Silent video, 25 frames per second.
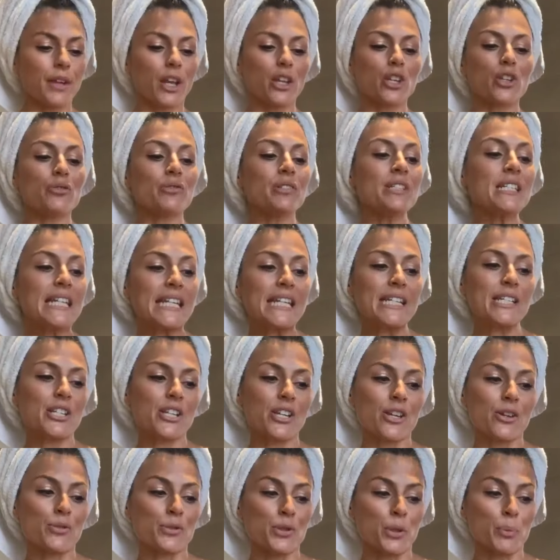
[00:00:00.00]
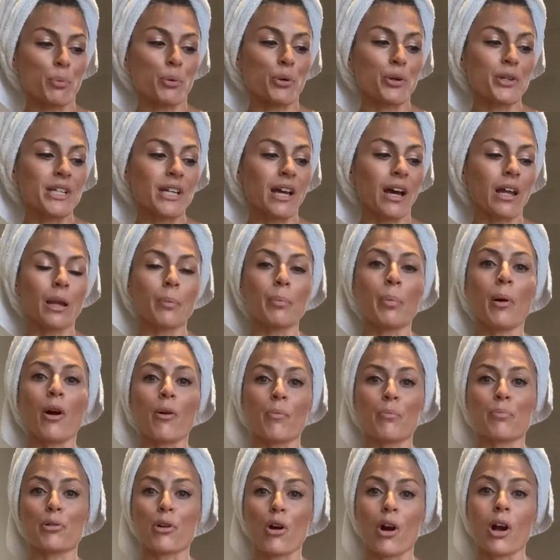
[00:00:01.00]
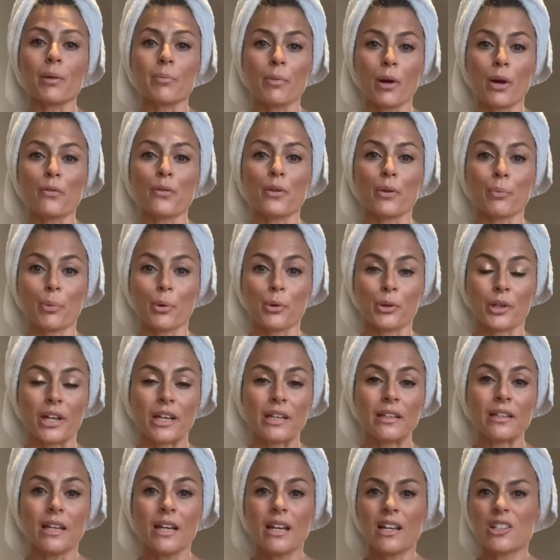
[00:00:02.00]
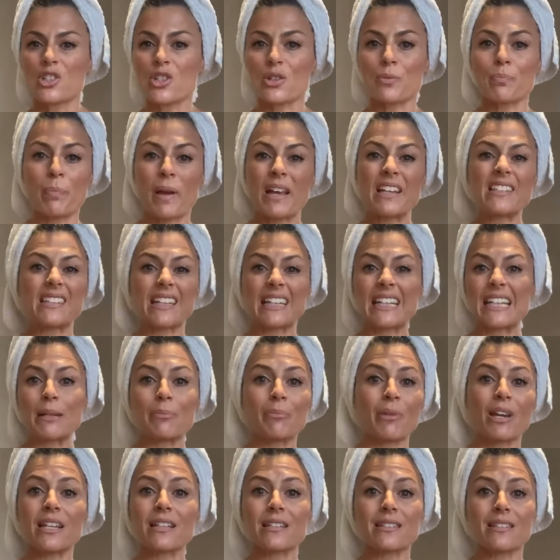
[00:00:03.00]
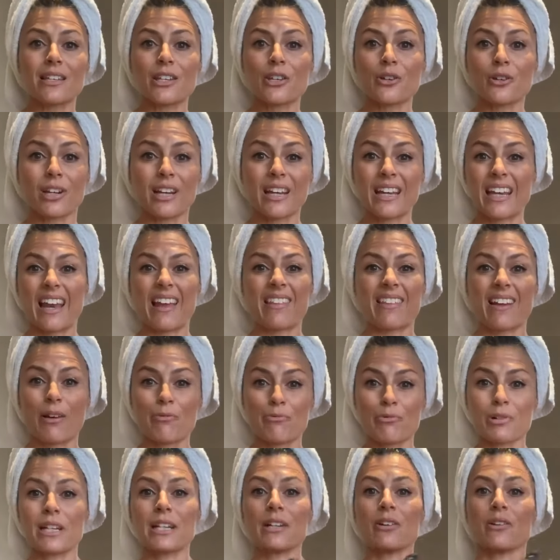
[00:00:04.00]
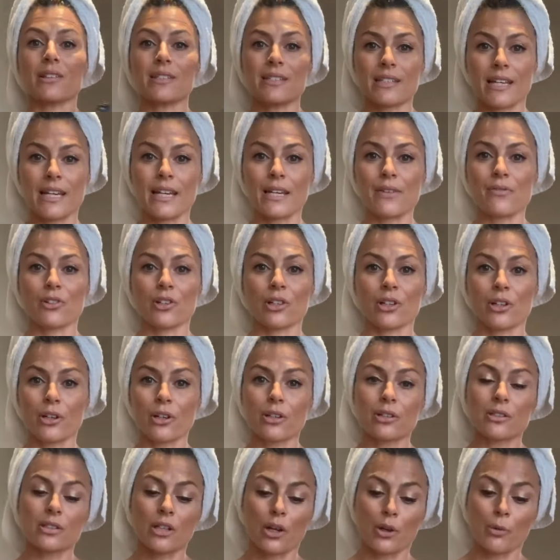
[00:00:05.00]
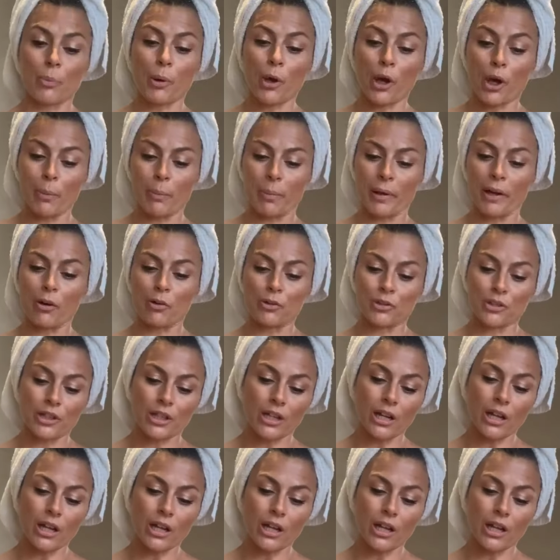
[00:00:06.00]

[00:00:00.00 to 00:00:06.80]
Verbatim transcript: you need to use the pre-colour primer for the body. Just basically means that you're going to get that really nice even look. So put a bit on your